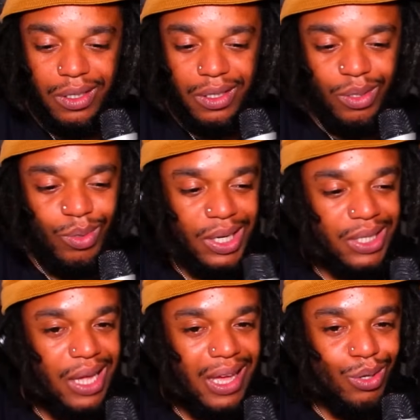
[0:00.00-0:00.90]
You niggas
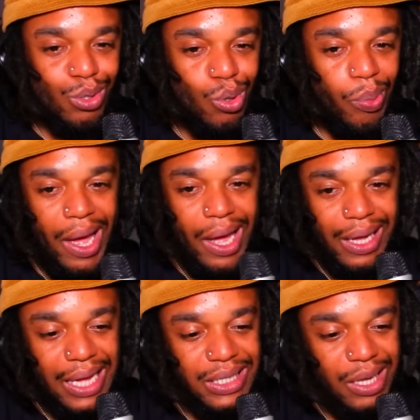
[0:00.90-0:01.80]
out here doing
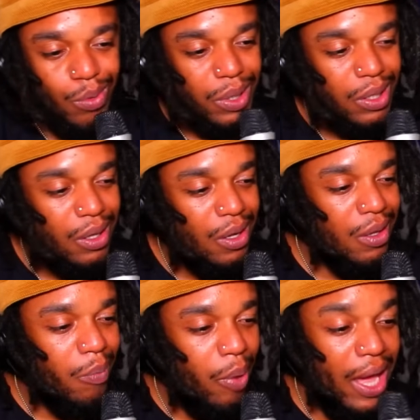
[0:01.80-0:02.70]
podcasts on me,
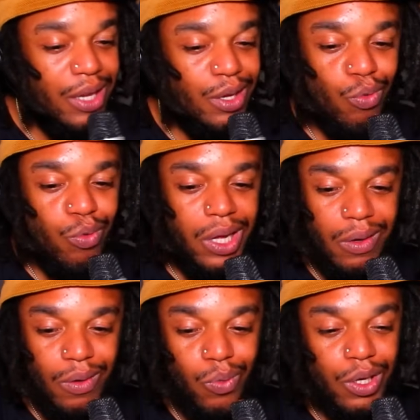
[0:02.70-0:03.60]
paying your rent
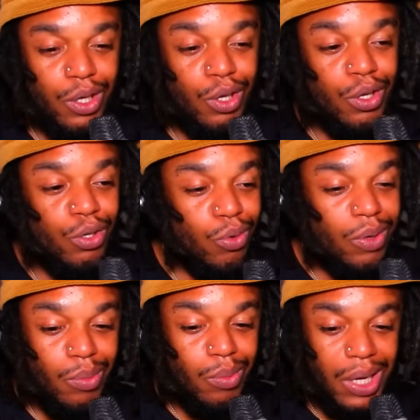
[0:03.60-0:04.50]
with good green
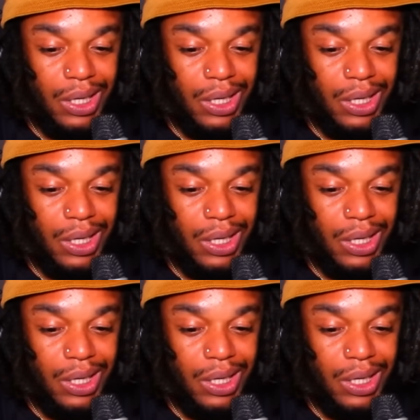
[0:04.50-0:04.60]
money,